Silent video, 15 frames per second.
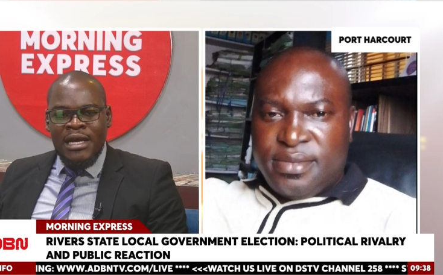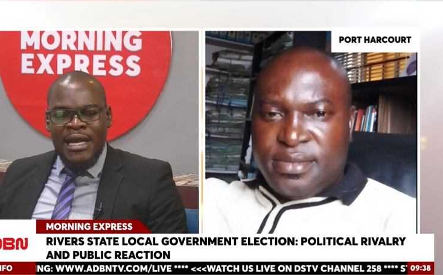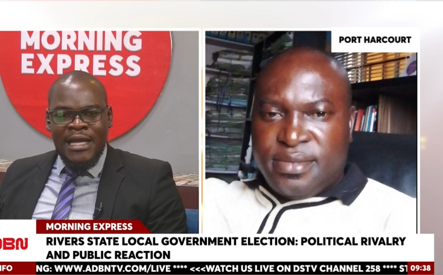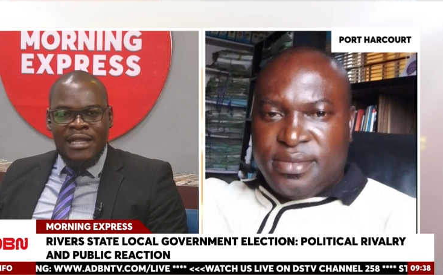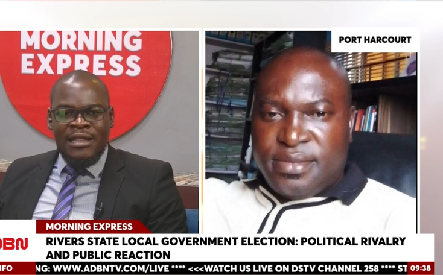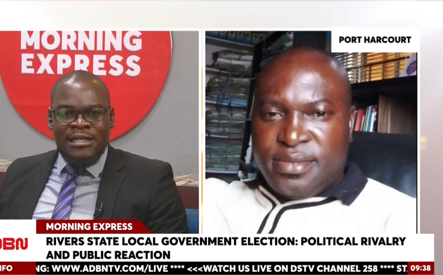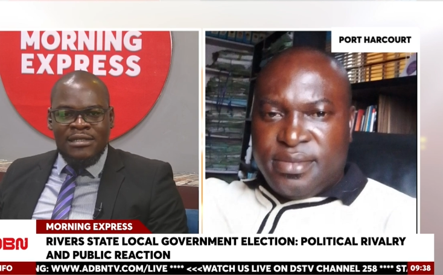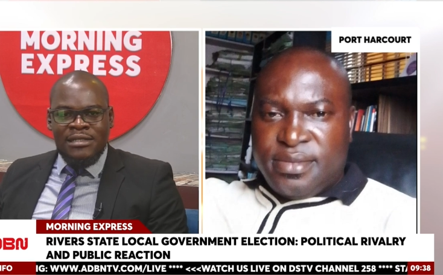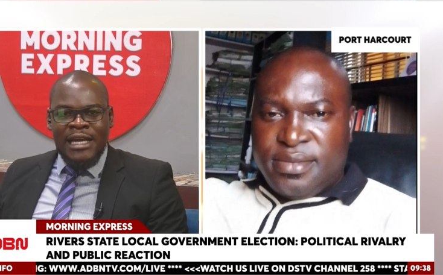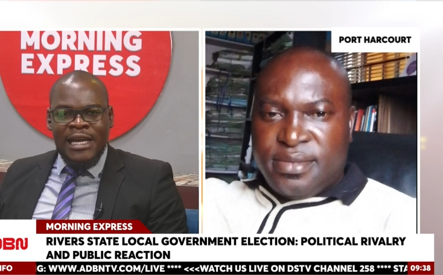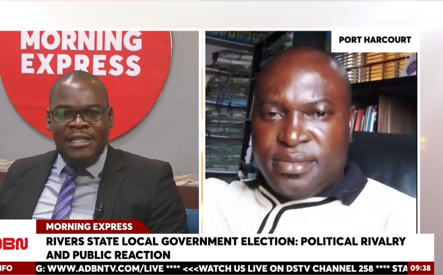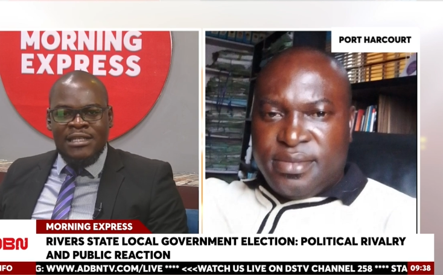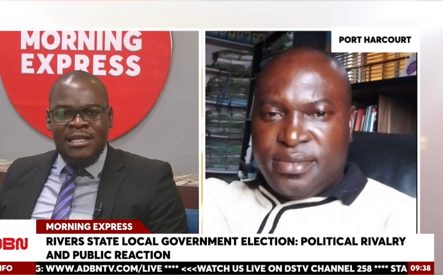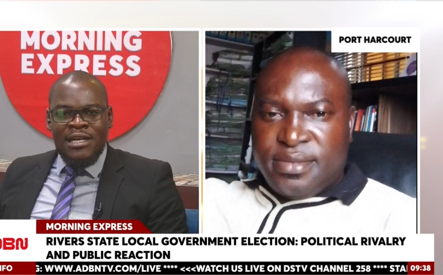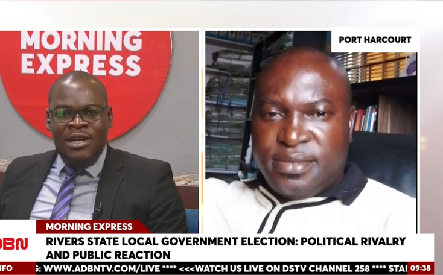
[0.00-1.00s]
Speaker 1: in the
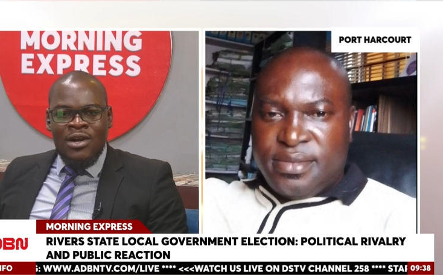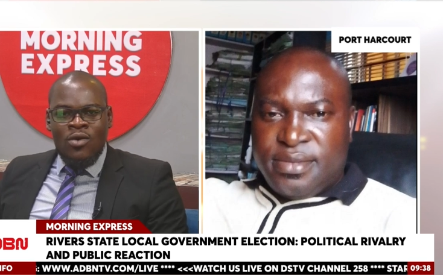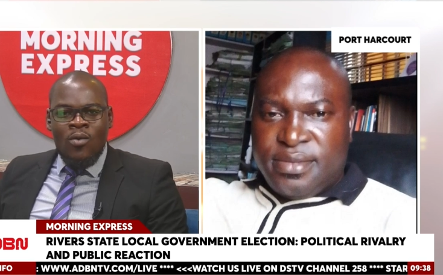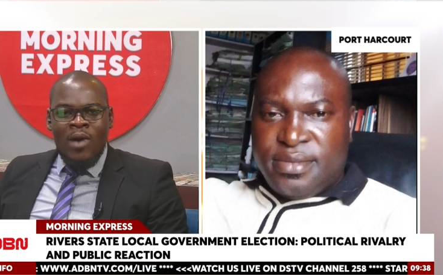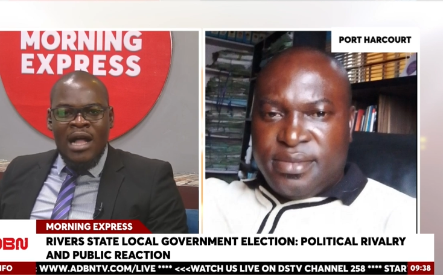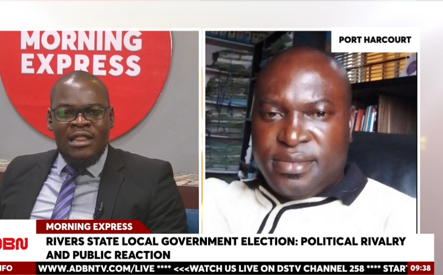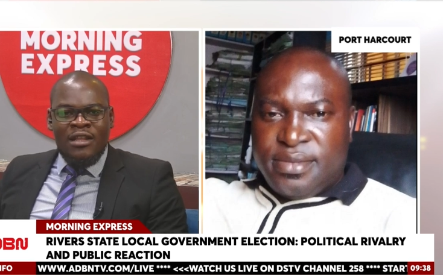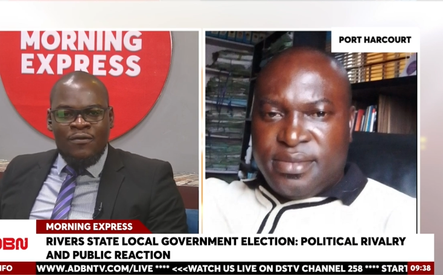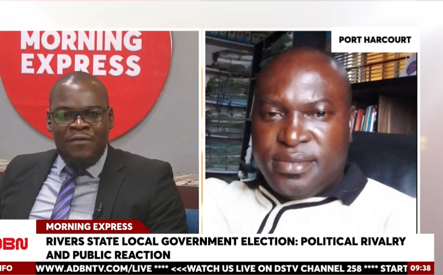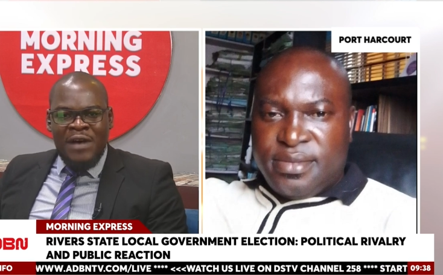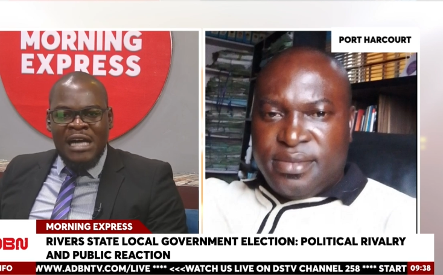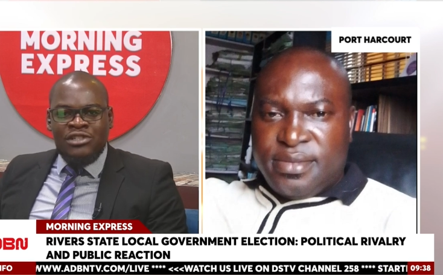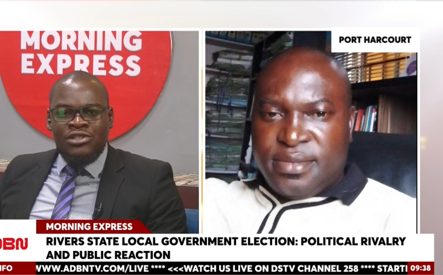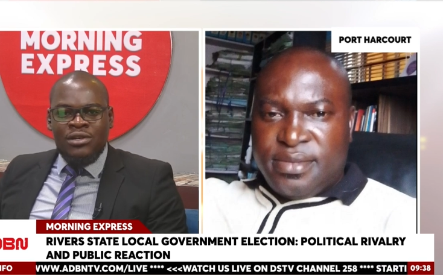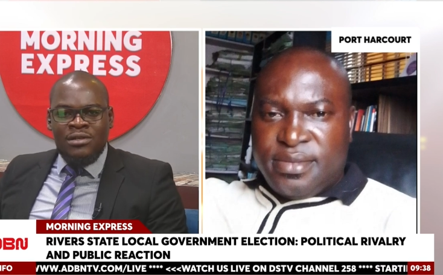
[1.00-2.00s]
state, while the
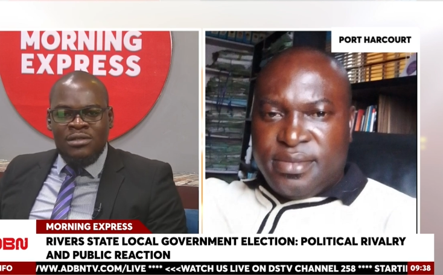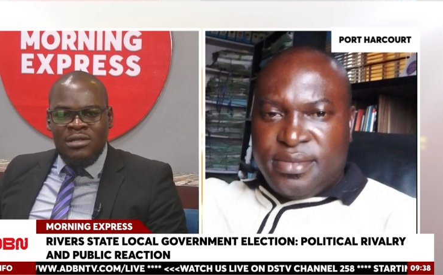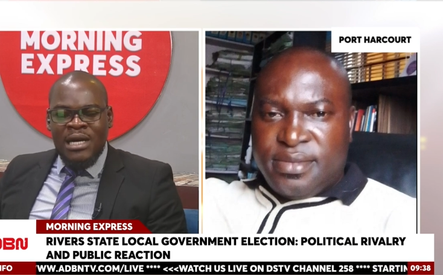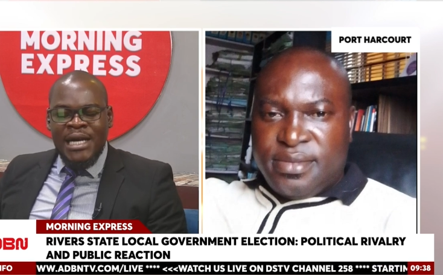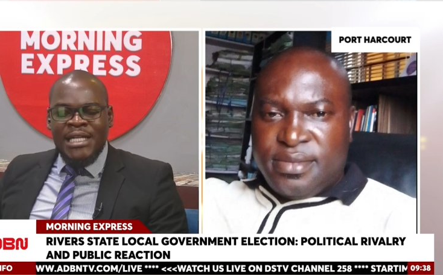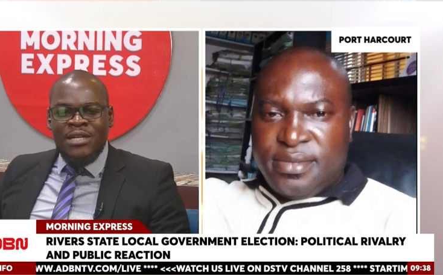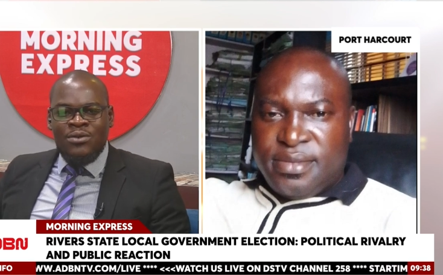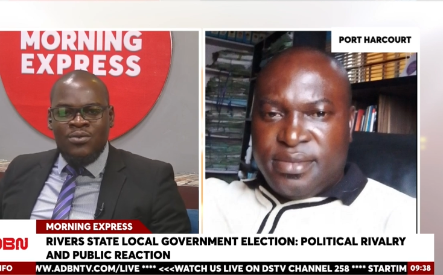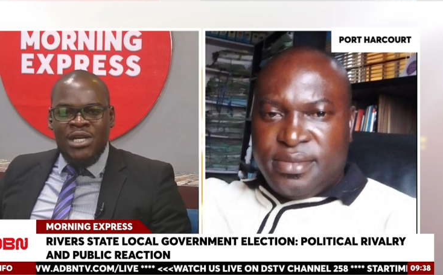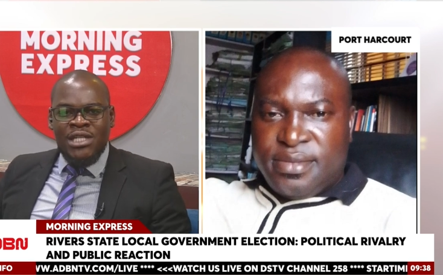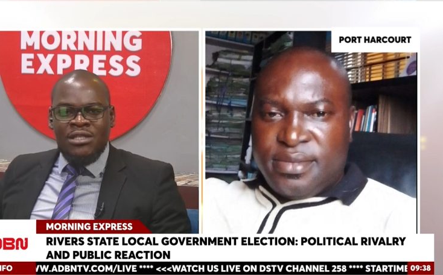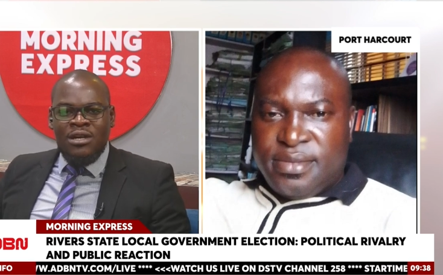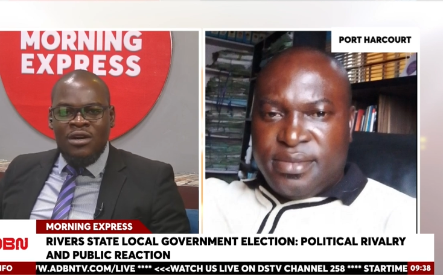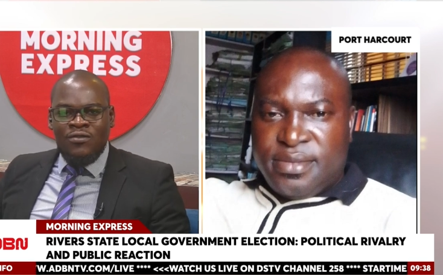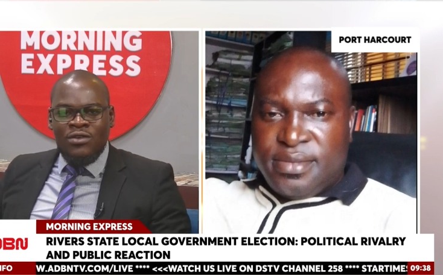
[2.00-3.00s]
faction siding
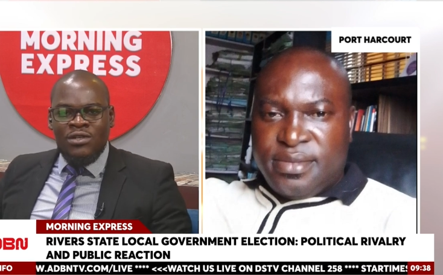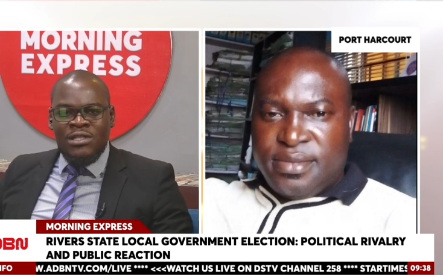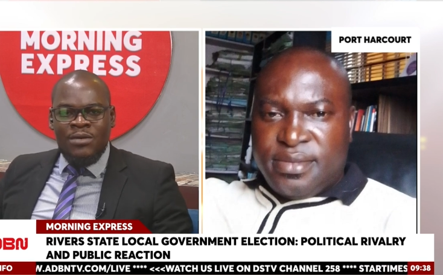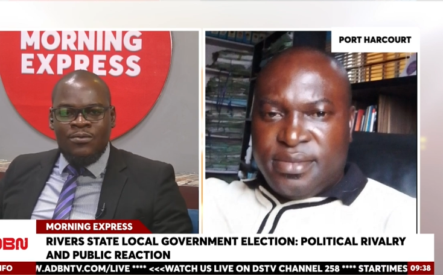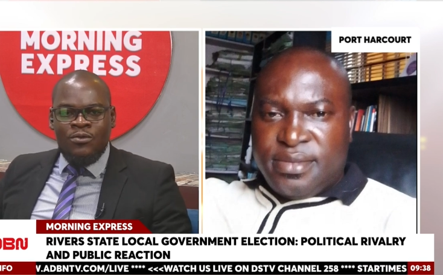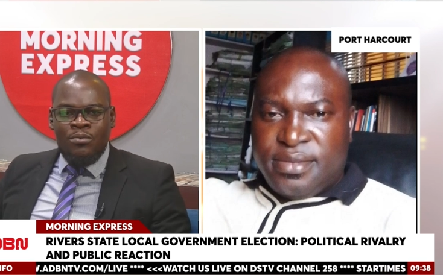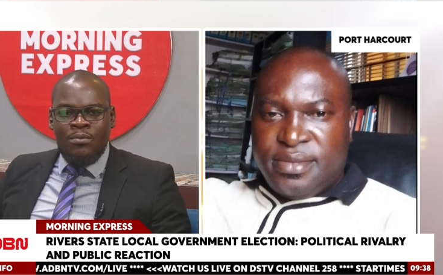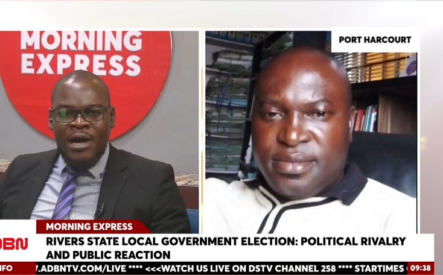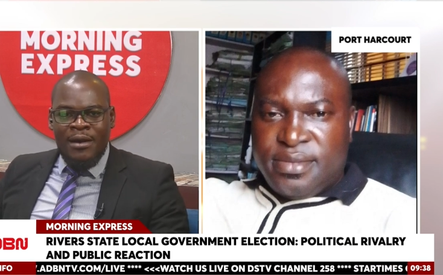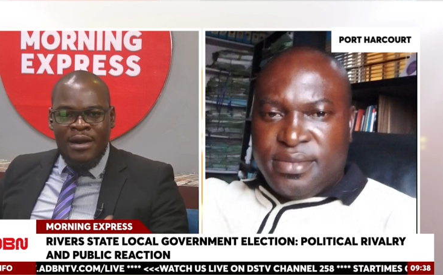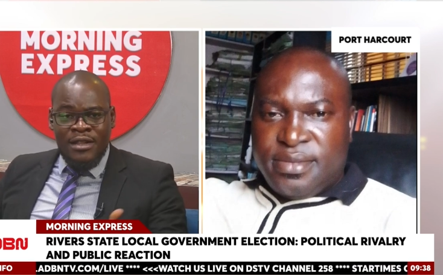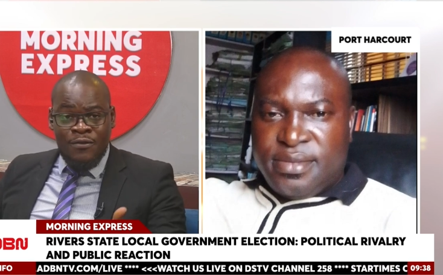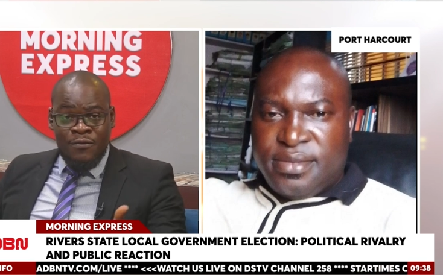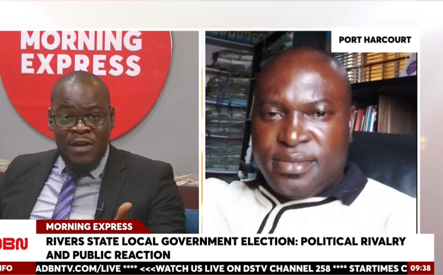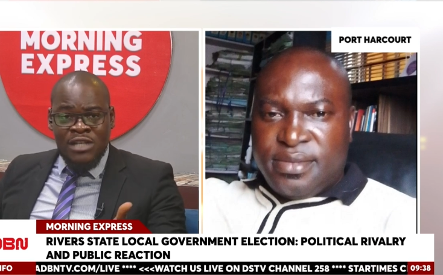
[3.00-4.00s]
with Governor
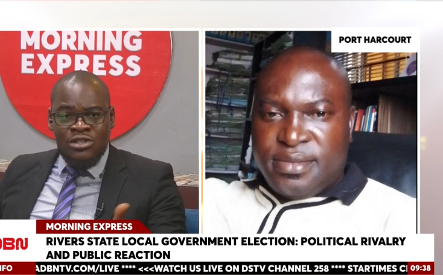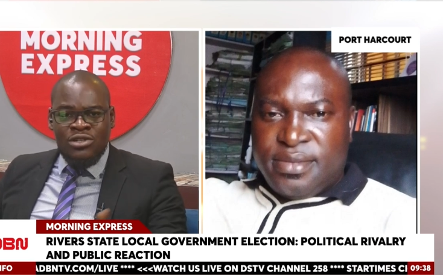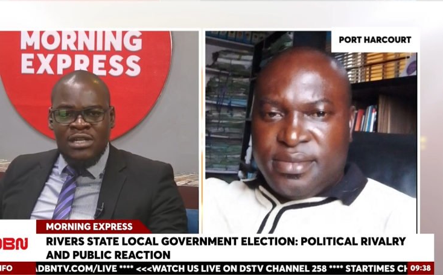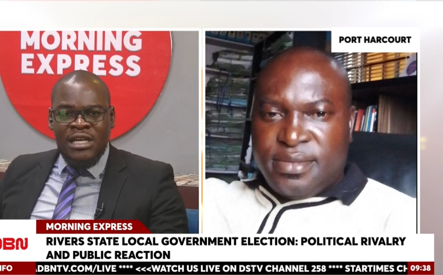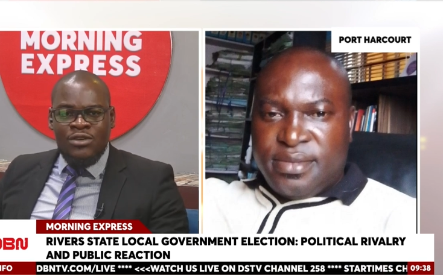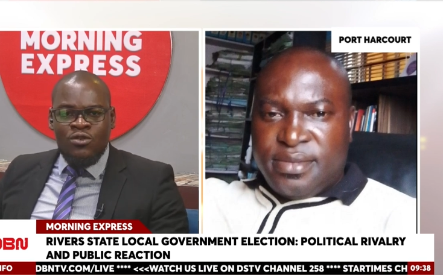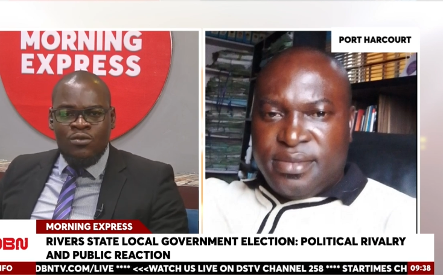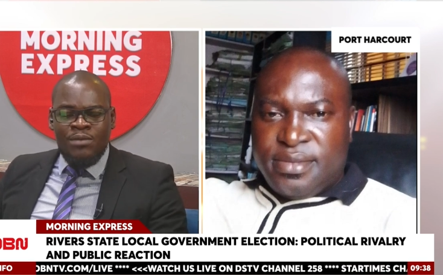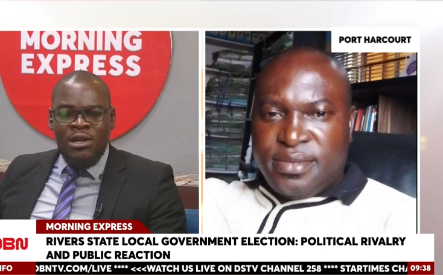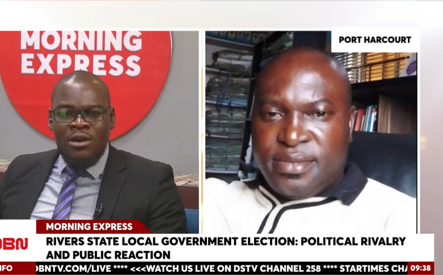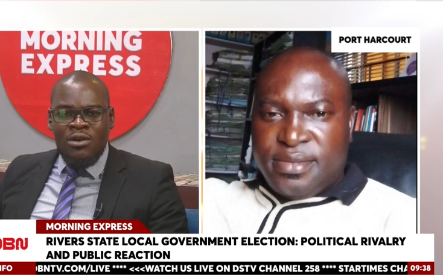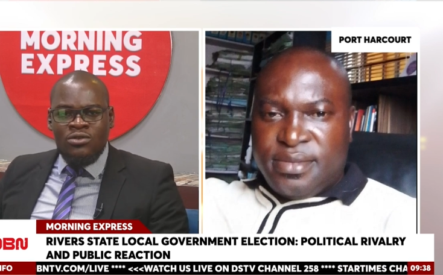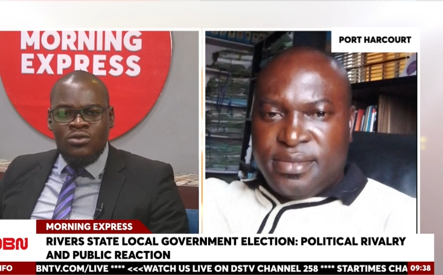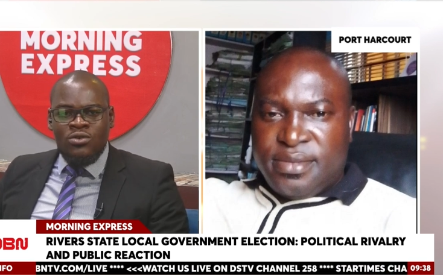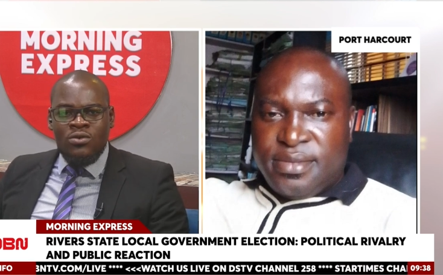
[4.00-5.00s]
Simfubara, the faction that you
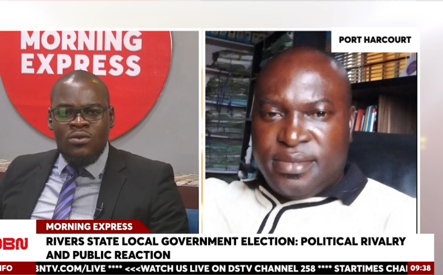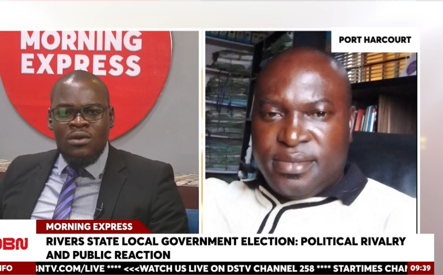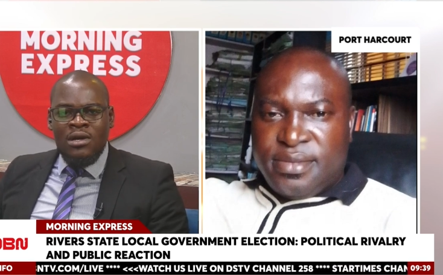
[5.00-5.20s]
belong to,